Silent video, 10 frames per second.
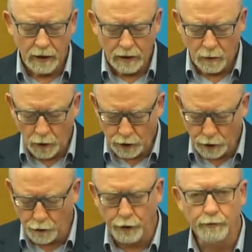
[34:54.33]
What's the
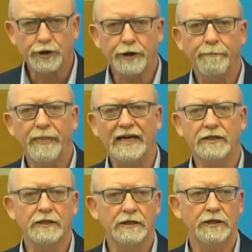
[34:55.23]
group's
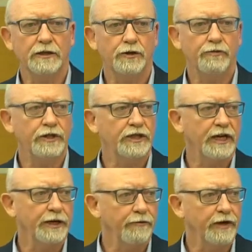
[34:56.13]
capacity to
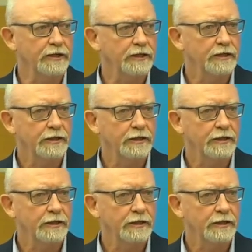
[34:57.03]
retain risk?